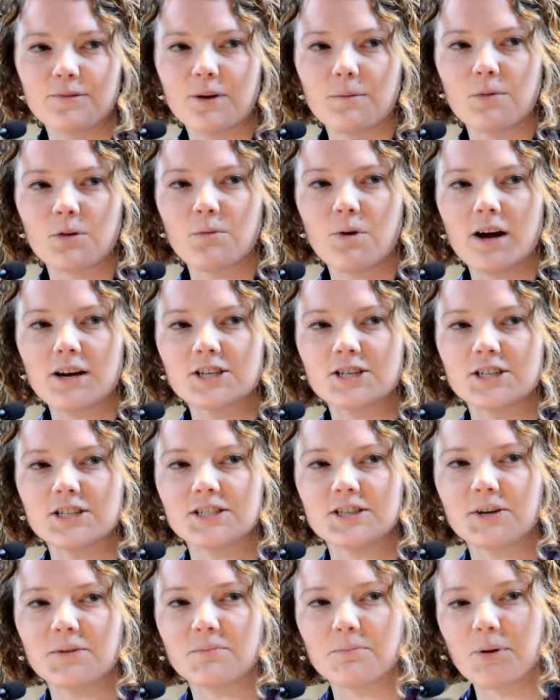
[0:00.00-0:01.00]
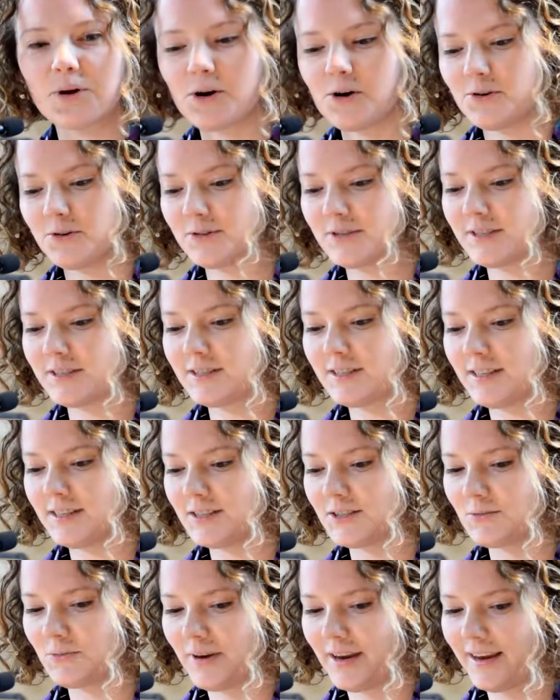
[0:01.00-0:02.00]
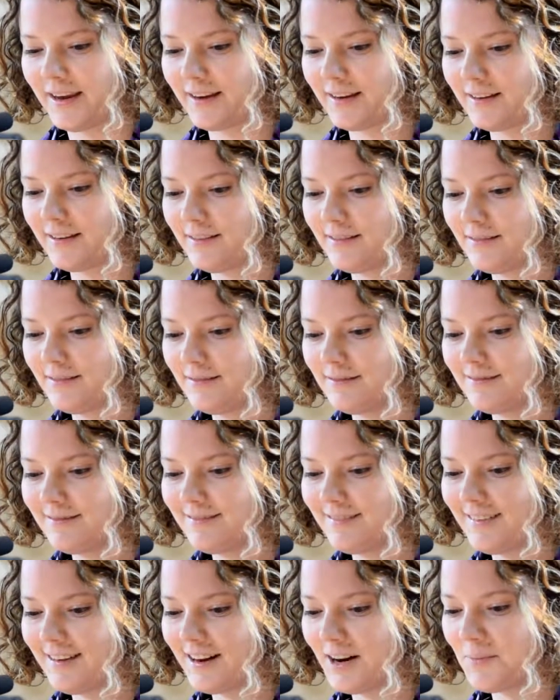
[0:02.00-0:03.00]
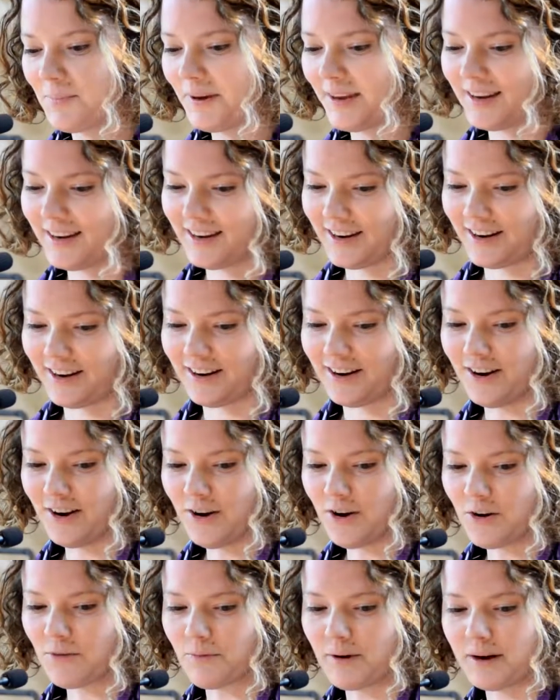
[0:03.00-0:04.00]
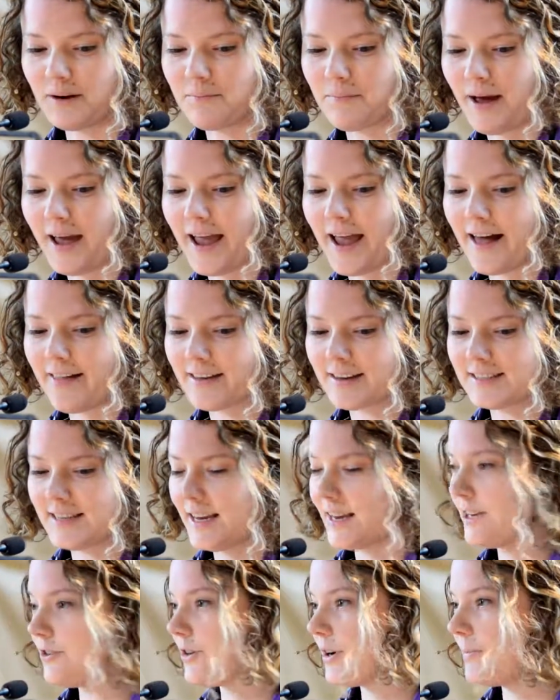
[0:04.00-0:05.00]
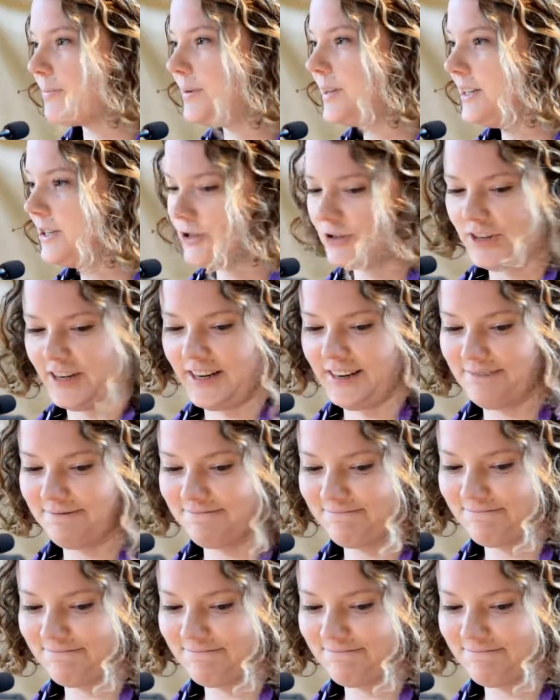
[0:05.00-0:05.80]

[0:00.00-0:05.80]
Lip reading: from the Washington Post this week, an opinion written by Alexandra Petrie.